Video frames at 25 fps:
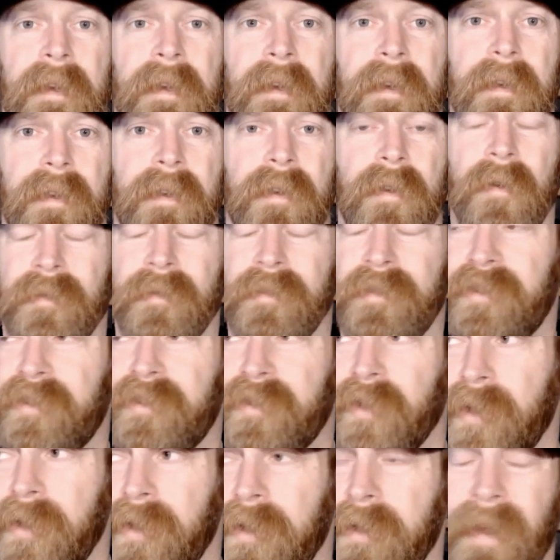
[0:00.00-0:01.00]
You don't
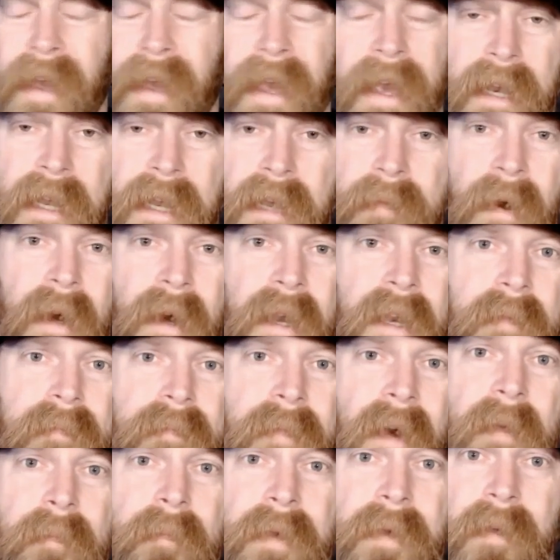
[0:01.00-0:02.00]
serve anybody
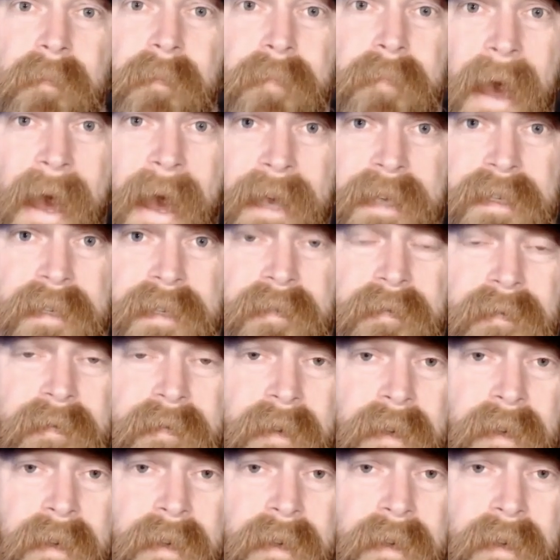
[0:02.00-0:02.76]
by being passive.